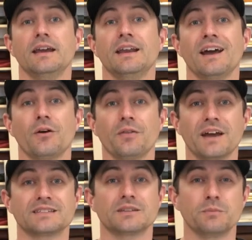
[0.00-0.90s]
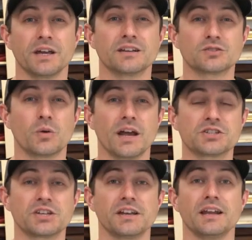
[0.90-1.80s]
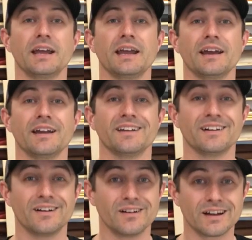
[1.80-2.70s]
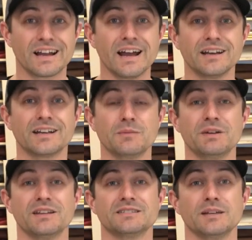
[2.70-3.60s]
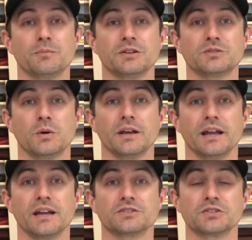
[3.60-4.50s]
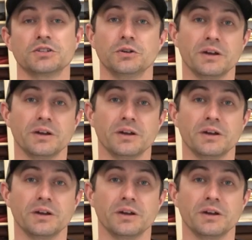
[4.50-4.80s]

Now, that's the biggest question and kind of can be the simplest one to answer too.